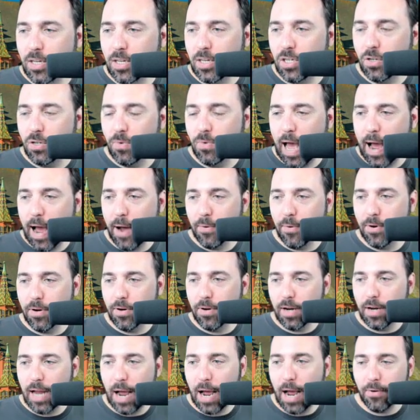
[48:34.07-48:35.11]
building
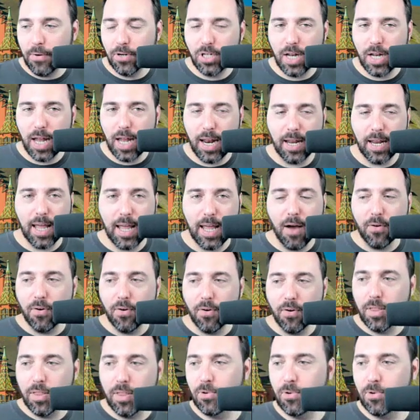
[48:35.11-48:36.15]
into our
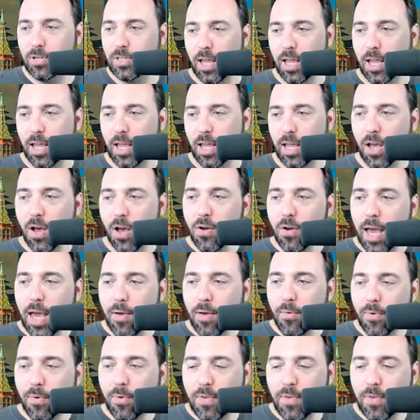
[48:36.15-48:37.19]
genetic algorithm, we're
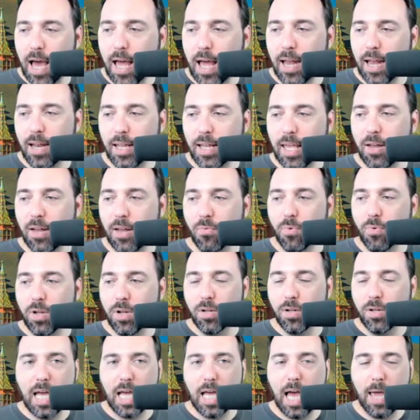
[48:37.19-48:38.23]
saying, okay, we've
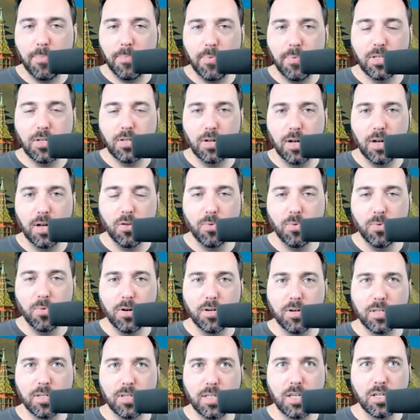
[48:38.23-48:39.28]
got, again, real type.
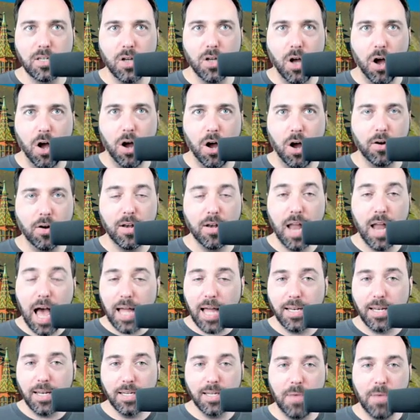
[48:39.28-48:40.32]
So in other words, these
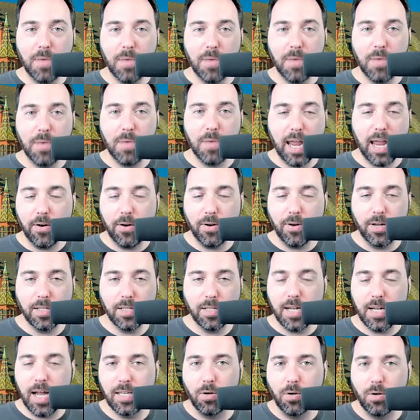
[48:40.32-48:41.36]
are not
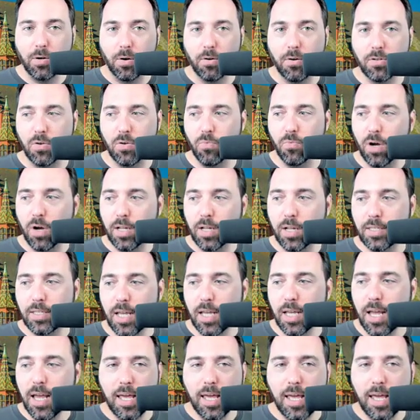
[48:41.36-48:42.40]
binary. It's not
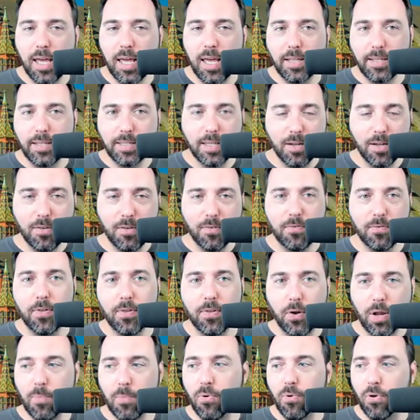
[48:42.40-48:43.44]
zeros and ones.
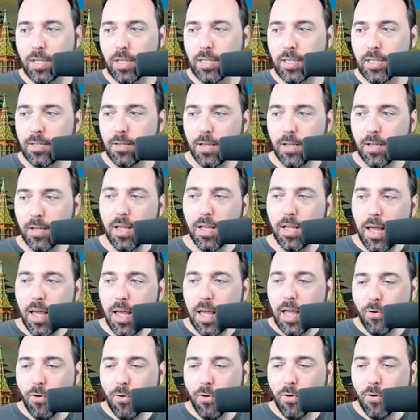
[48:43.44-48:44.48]
It's floating
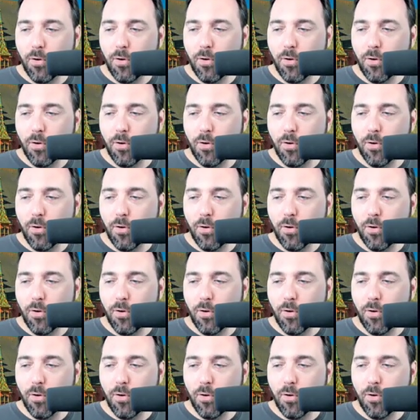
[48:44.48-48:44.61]
points.